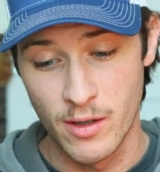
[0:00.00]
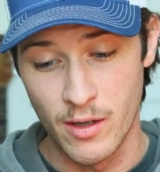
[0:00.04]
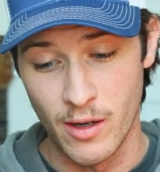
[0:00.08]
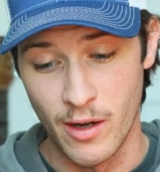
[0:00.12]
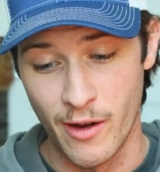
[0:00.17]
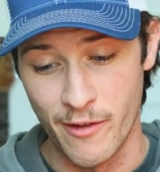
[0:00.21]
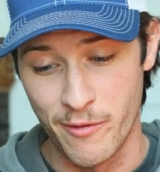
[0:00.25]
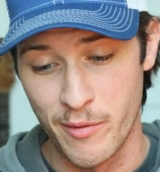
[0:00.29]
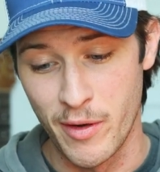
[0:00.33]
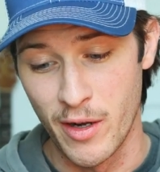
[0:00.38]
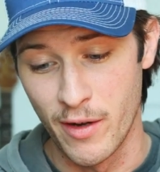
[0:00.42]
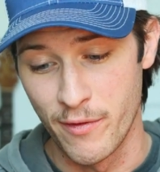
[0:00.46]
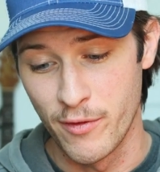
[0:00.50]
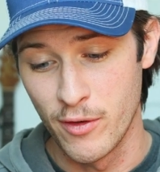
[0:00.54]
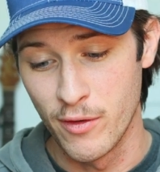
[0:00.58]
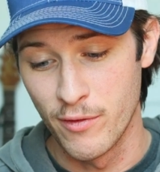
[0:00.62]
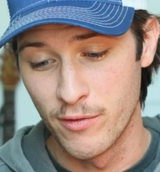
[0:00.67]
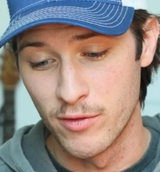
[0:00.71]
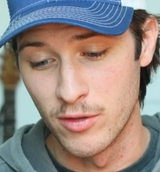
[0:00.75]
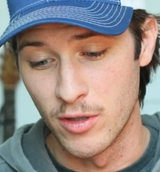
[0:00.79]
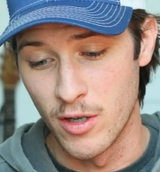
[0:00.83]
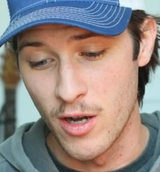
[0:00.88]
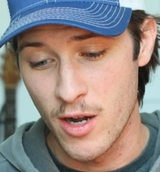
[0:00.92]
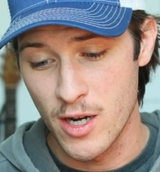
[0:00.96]
I've made a few
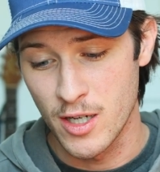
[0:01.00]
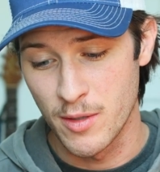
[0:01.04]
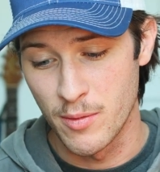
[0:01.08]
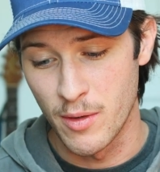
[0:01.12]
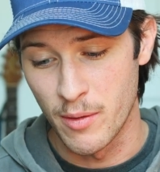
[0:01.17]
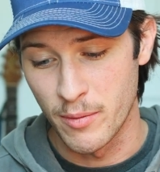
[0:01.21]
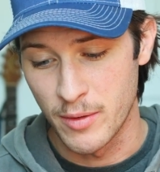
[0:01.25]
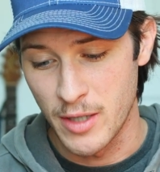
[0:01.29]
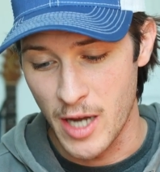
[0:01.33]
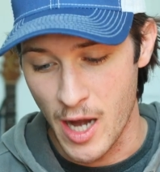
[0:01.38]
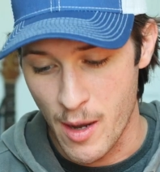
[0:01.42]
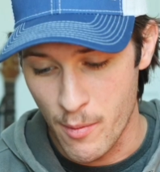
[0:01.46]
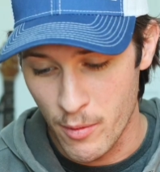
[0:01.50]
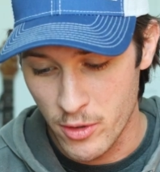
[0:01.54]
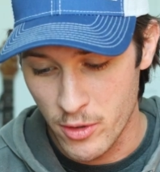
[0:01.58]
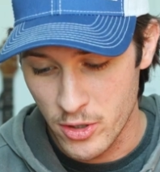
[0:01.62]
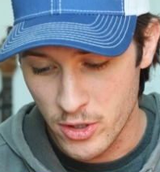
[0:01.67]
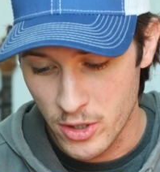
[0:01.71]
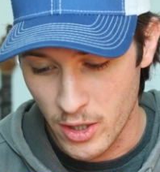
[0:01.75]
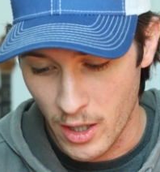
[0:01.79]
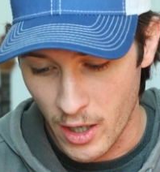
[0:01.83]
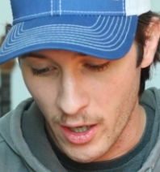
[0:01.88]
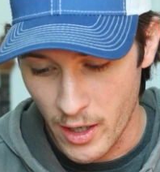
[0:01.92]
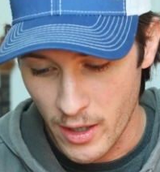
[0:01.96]
vlogs, but I'm camera
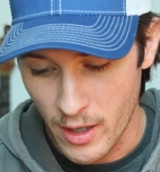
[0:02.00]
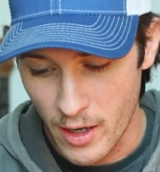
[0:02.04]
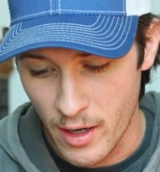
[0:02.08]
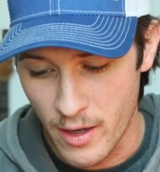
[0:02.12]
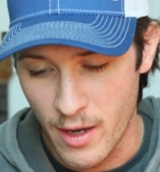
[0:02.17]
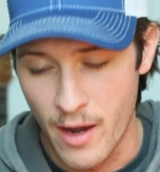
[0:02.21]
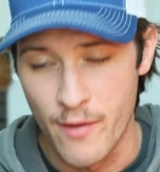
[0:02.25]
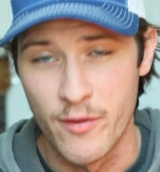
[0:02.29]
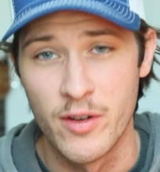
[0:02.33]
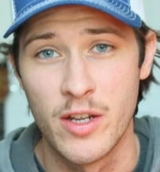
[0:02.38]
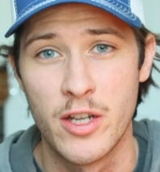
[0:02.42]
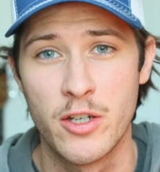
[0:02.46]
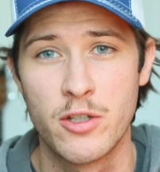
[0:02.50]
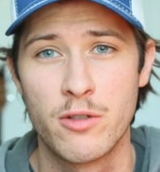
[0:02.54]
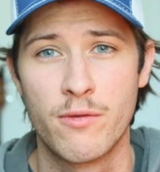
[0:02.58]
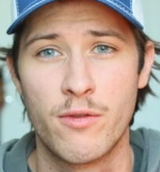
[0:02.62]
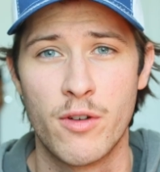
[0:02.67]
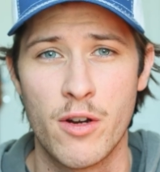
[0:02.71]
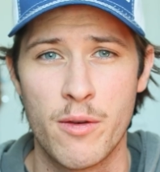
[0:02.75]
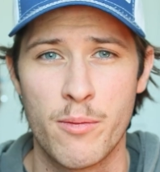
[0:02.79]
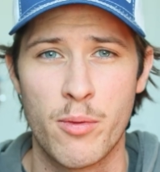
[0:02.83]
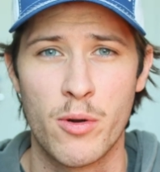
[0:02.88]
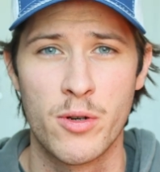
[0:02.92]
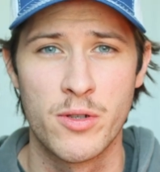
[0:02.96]
shy and have an
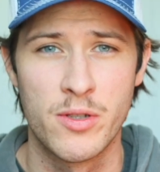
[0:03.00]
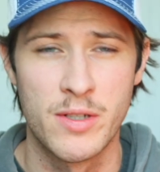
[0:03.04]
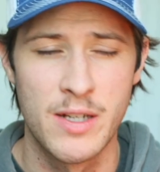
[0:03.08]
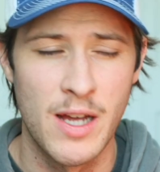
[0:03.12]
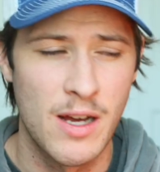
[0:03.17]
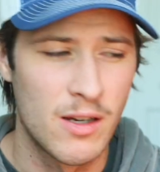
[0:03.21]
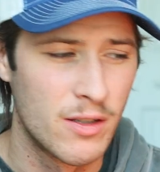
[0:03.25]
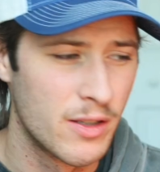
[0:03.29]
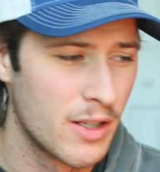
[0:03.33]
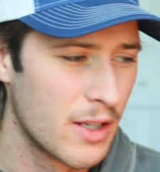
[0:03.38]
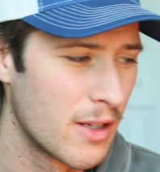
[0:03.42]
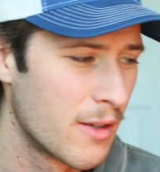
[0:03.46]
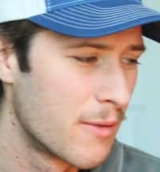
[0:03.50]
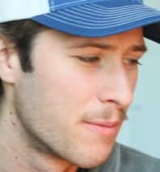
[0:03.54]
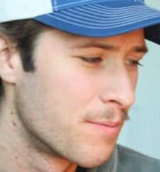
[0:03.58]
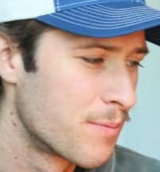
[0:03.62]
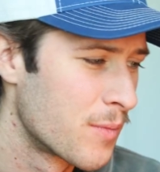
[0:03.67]
introverted personality.